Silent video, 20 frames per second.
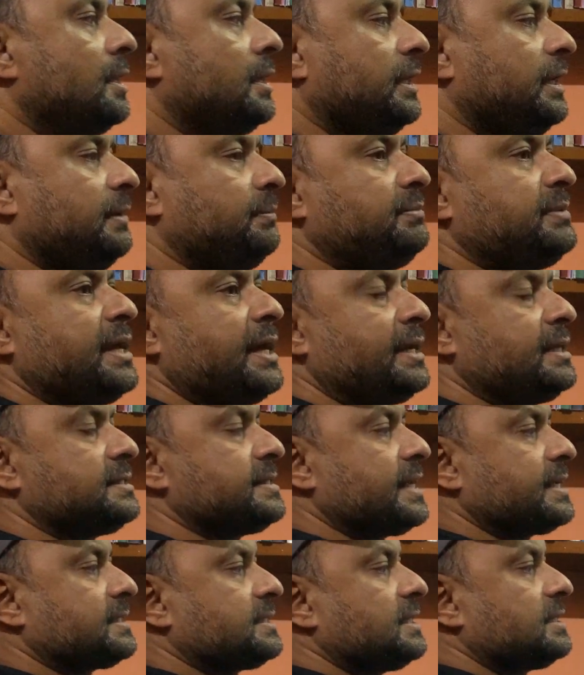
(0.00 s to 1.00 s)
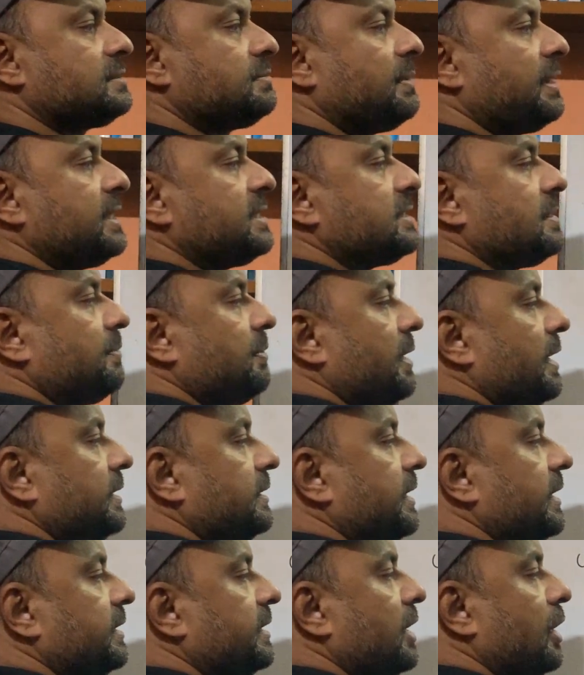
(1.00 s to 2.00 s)
If there is excess money supply,
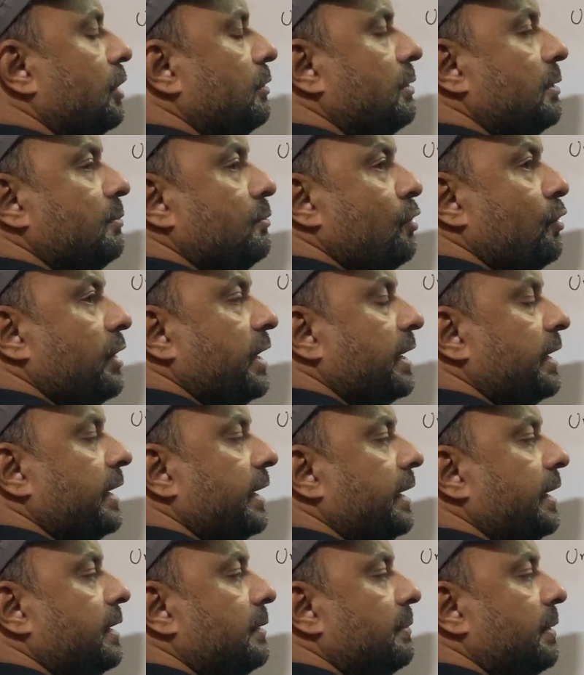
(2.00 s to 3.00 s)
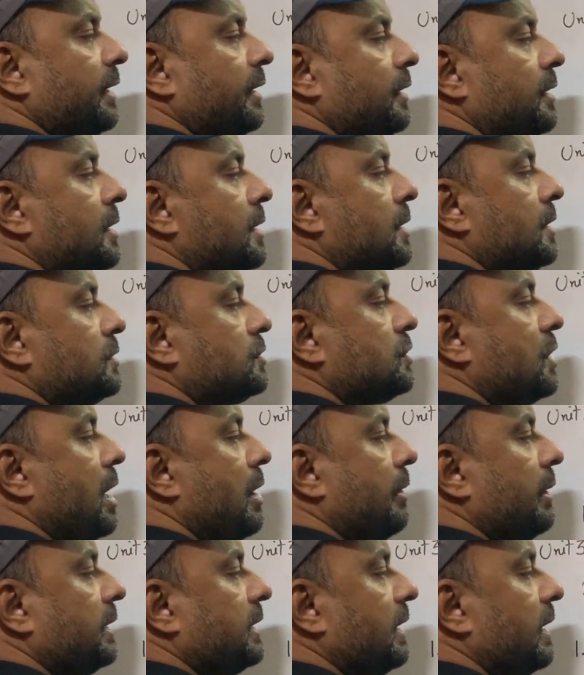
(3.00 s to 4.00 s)
then there will be more aggregate demand. So
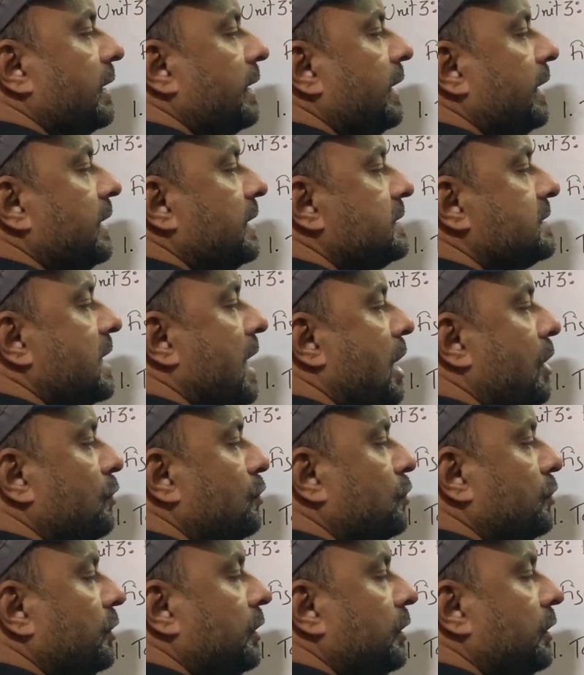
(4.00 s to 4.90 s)
our target is how to